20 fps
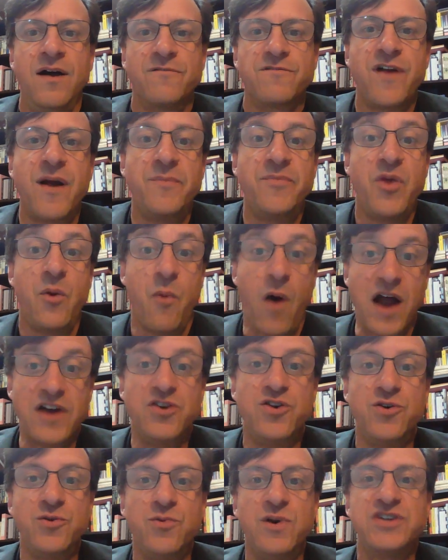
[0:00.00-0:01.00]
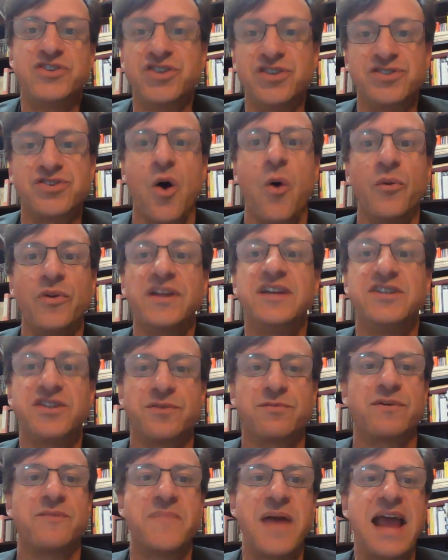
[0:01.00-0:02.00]
from the one who wishes only
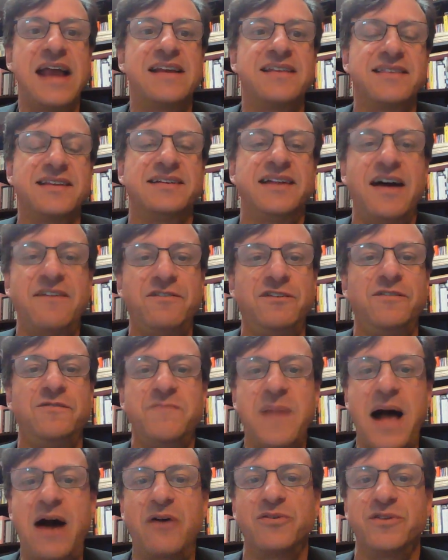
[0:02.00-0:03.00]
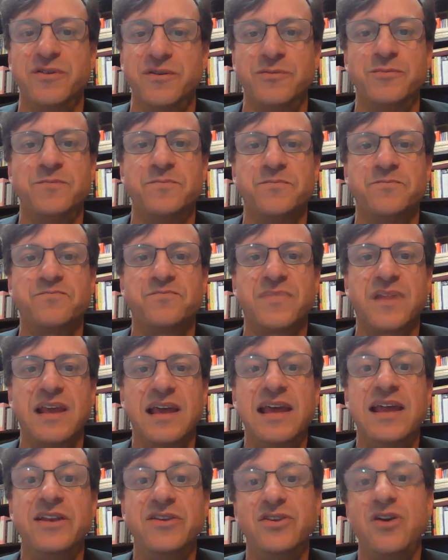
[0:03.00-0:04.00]
to remain at the level of Malkut,
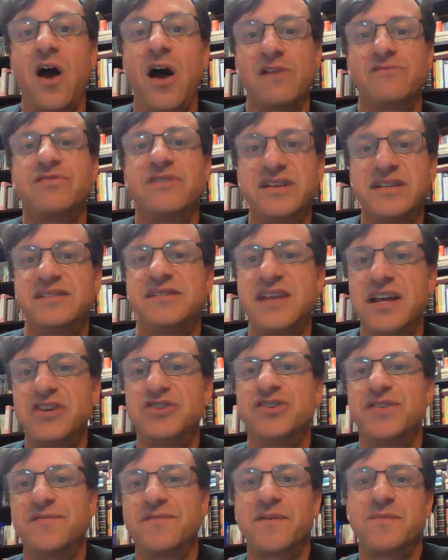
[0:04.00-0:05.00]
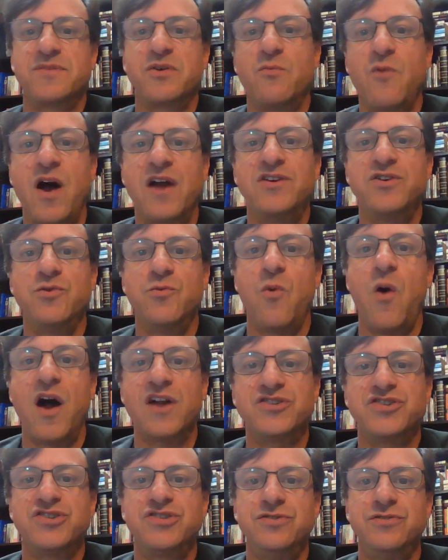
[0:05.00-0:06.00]
in contradistinction from the one who
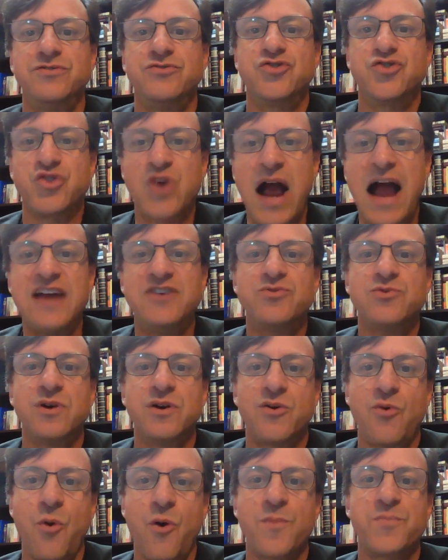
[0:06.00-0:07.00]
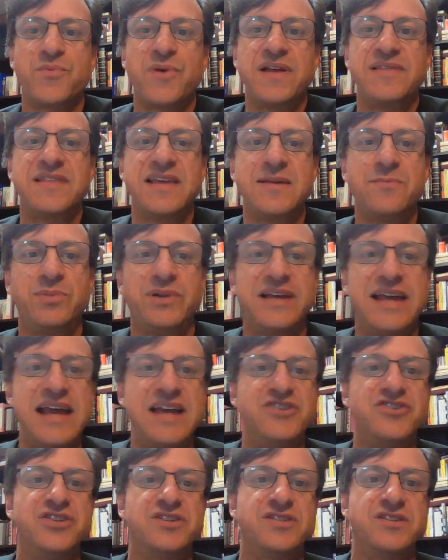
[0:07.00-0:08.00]
wants to try to incorporate the
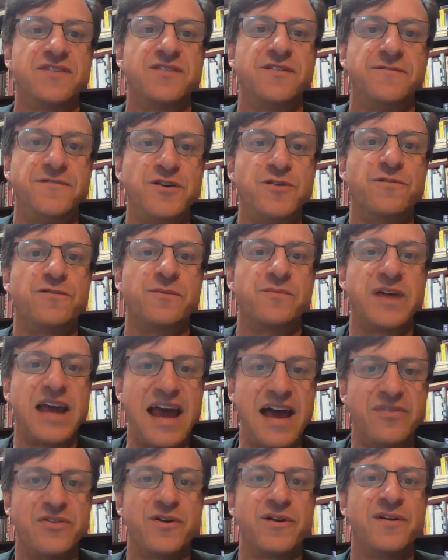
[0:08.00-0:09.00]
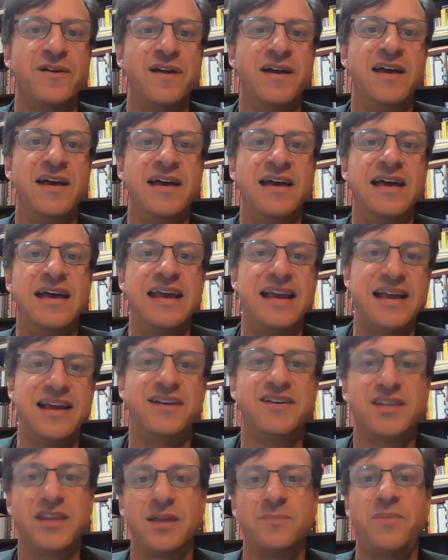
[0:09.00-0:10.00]
implications of the view from Kether
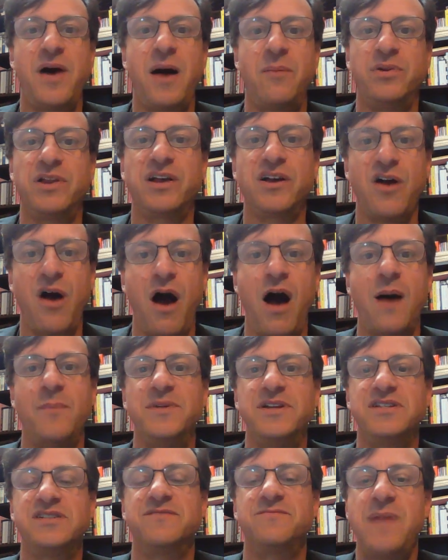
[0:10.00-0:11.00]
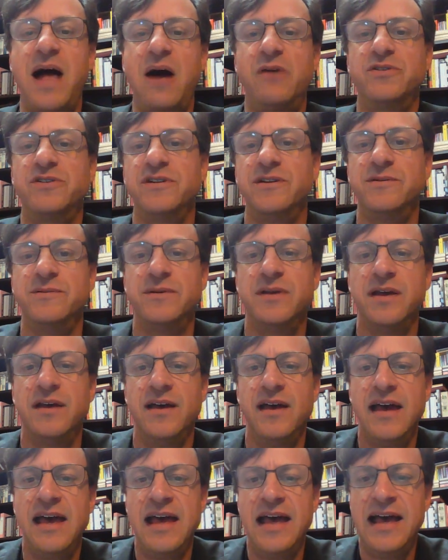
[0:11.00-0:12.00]
into the public commons of Malkut.
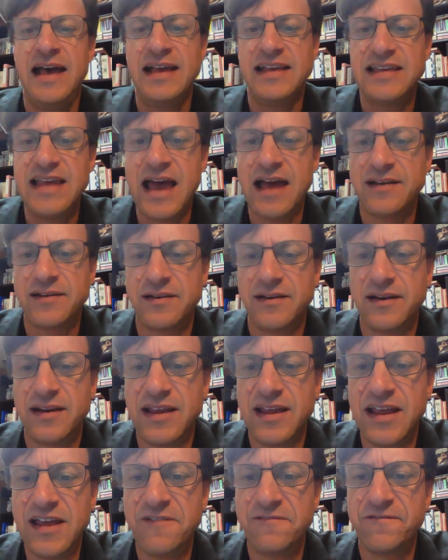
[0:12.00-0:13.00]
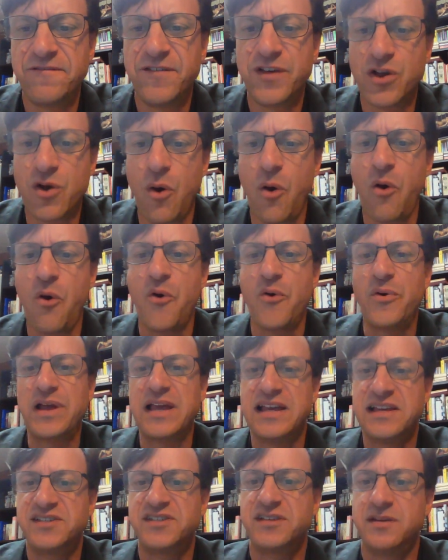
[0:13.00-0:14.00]
Yet, if the goal
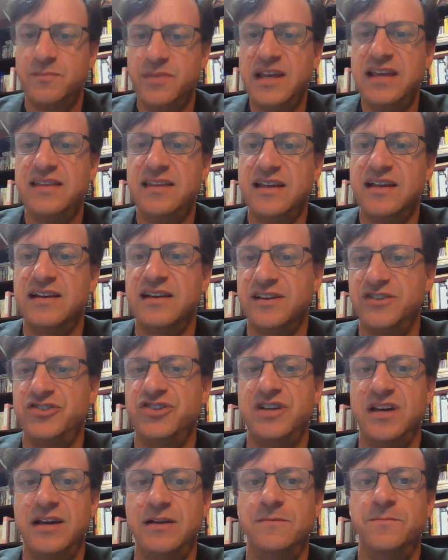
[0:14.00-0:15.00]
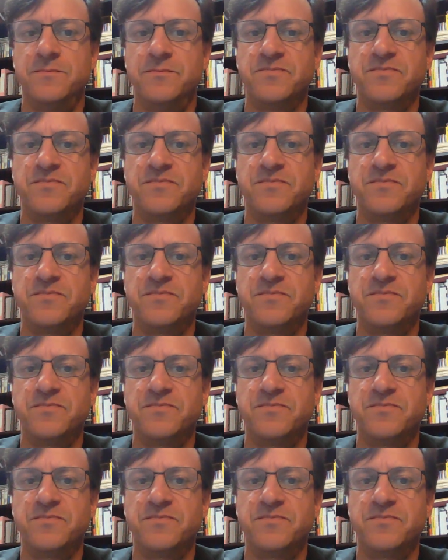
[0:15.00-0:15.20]
is to be the initiate,